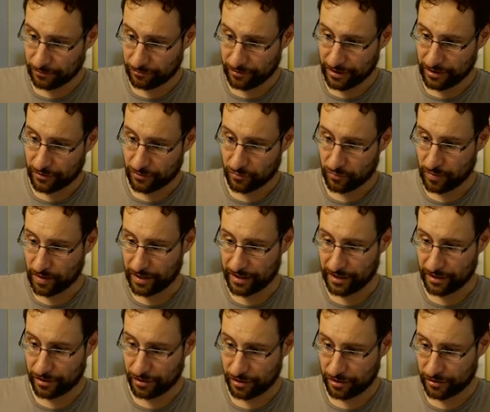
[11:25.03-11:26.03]

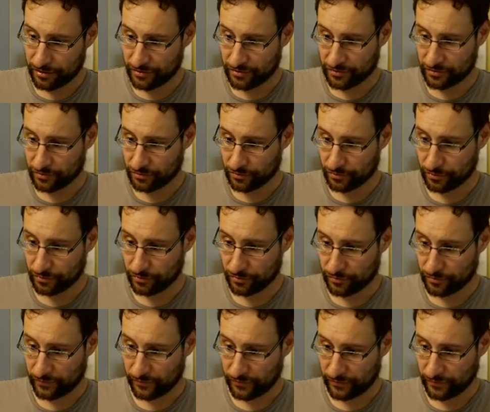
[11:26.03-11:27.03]
required
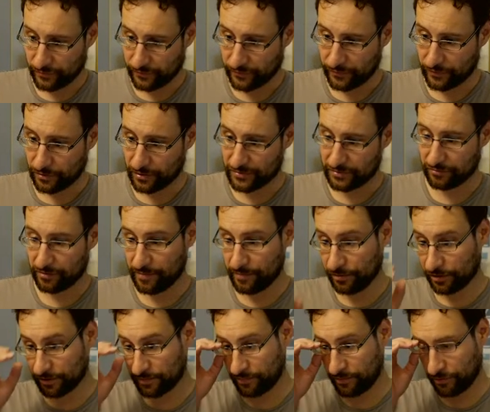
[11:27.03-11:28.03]
to force
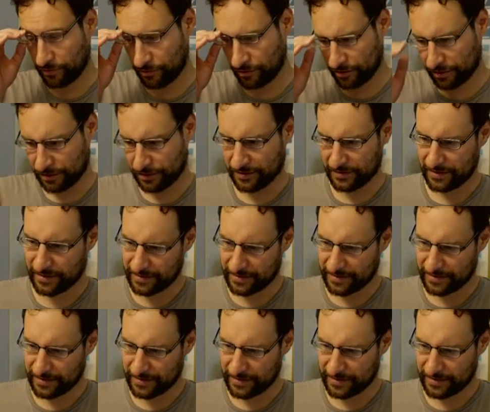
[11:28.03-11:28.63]
rebuild Perl.